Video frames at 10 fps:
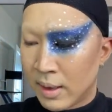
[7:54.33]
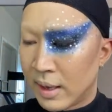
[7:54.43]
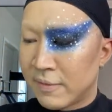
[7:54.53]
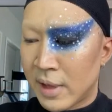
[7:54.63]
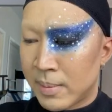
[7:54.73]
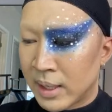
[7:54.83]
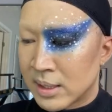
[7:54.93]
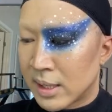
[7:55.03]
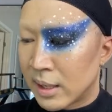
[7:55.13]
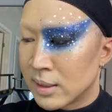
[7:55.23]
if that makes
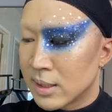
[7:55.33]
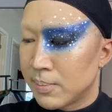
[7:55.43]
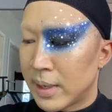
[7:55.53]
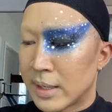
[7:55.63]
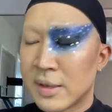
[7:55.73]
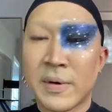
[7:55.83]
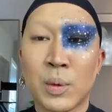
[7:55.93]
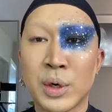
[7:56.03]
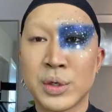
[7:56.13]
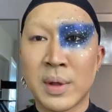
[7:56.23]
sense. Because if I
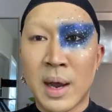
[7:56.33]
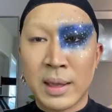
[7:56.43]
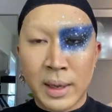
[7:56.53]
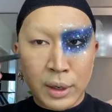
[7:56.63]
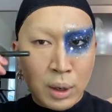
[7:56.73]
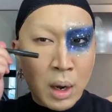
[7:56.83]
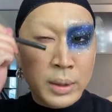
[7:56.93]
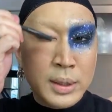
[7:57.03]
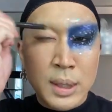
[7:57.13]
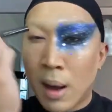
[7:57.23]
were to do the eyeliner
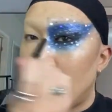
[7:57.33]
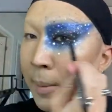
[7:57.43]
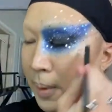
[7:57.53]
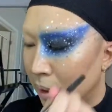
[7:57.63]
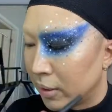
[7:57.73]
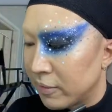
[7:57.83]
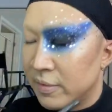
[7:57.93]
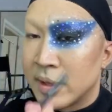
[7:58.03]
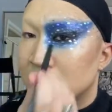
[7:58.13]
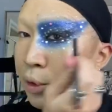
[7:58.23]
on top of
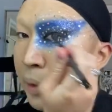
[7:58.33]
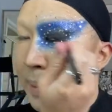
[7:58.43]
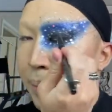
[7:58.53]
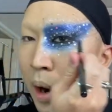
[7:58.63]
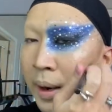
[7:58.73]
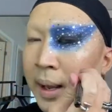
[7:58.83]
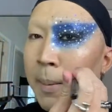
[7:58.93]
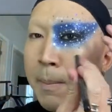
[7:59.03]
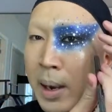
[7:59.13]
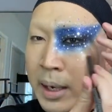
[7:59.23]
this cream product, it
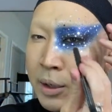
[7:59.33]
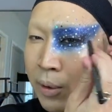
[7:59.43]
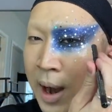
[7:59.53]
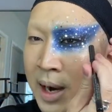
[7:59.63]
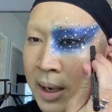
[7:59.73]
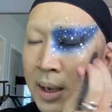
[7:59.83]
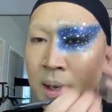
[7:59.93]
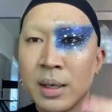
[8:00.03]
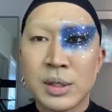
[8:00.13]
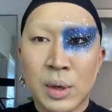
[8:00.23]
might crack.
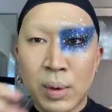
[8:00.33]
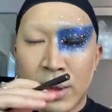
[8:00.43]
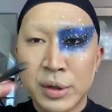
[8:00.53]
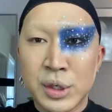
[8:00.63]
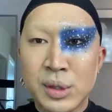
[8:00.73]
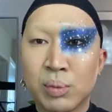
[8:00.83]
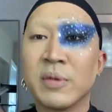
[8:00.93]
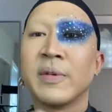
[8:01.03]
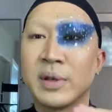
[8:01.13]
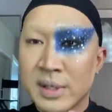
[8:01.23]
So I'd rather just
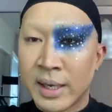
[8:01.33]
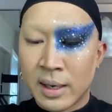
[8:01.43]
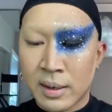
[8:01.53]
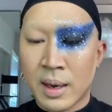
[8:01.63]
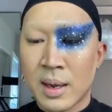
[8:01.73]
reverse it.